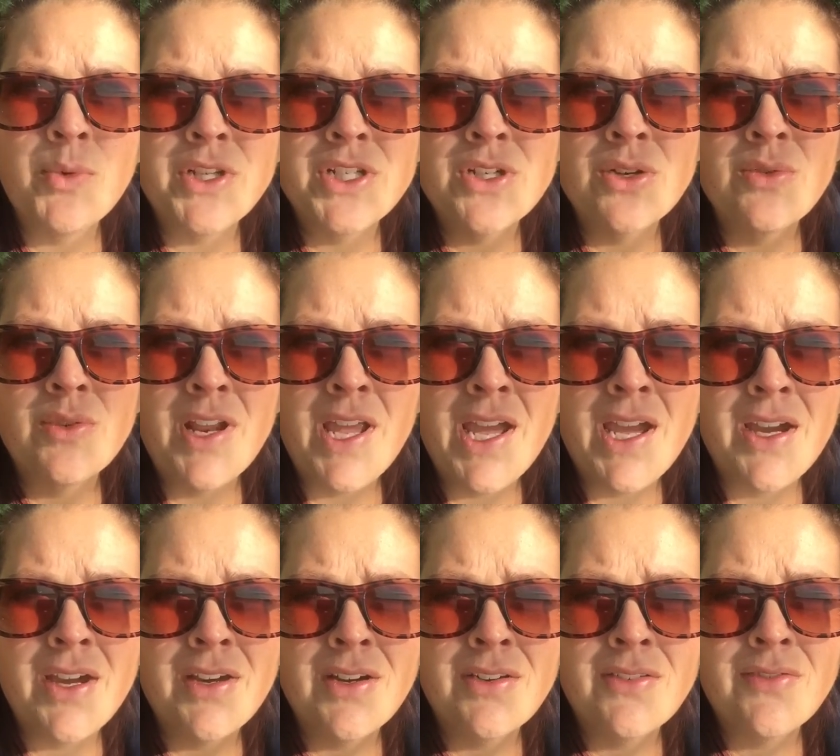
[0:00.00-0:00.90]
We don't
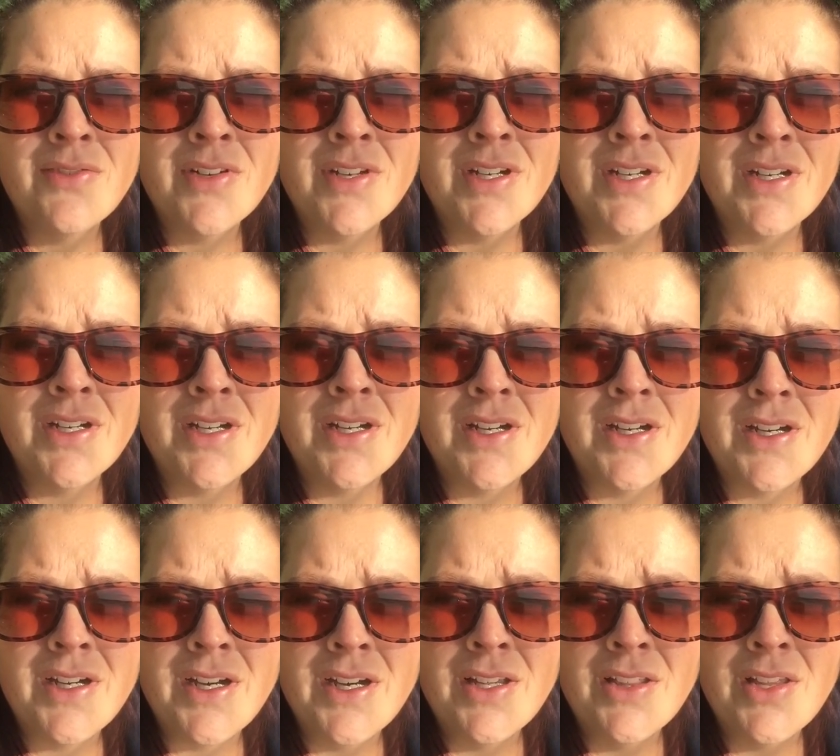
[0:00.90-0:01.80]
have
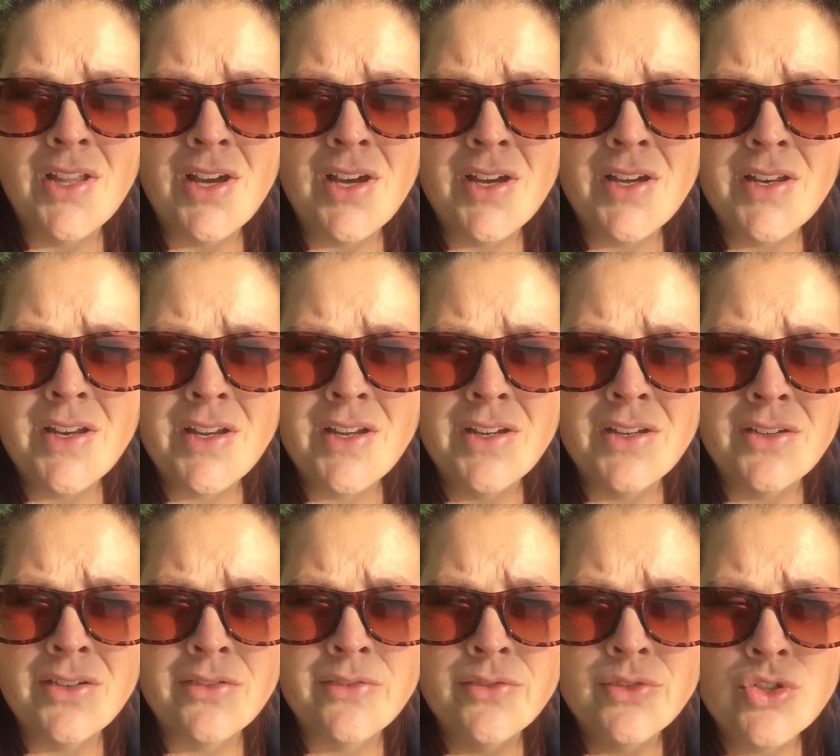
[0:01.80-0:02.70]
a lot
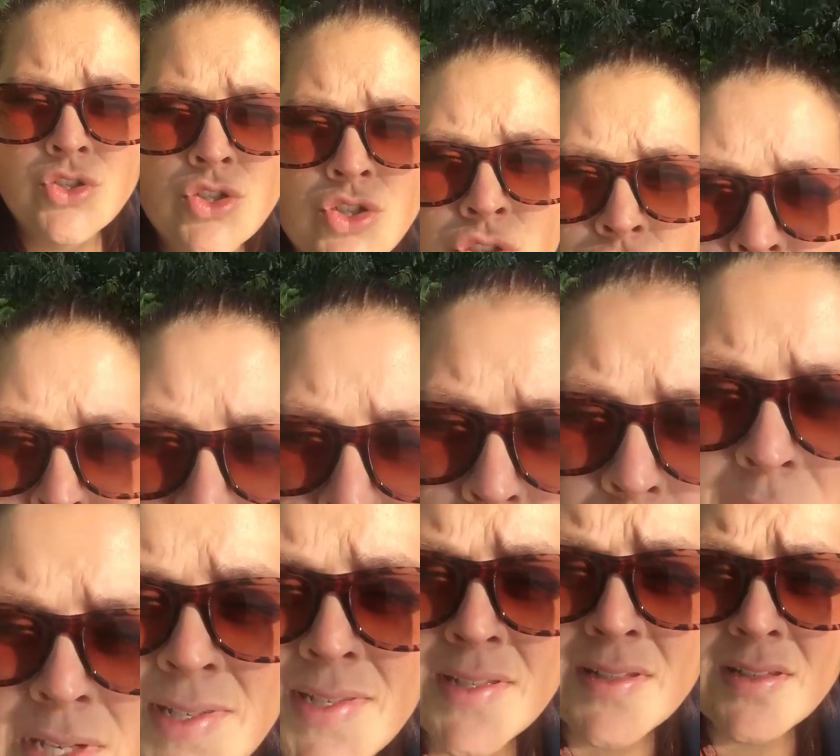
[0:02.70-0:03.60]
of
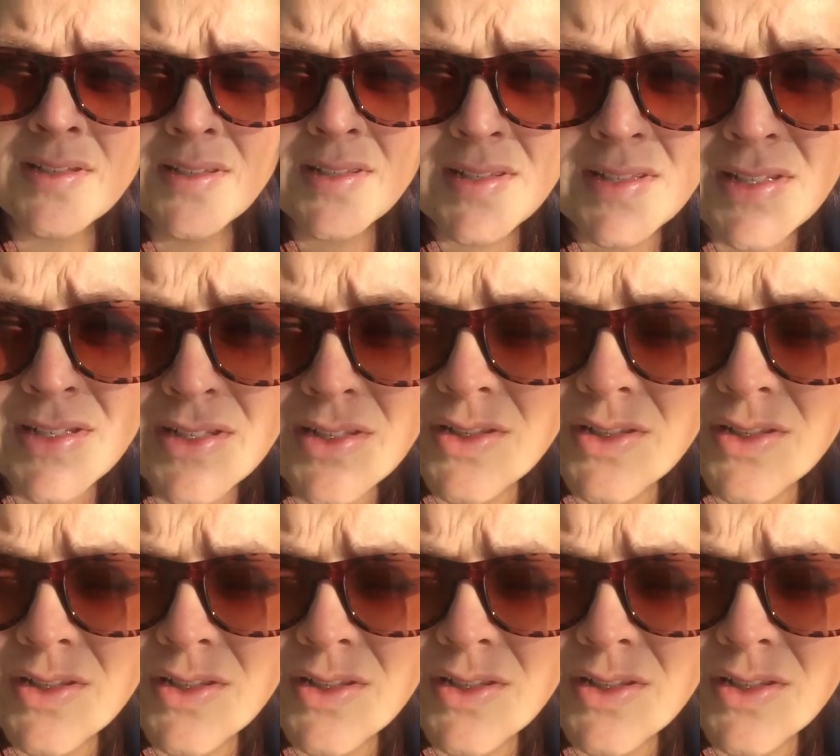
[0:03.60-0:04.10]
choices,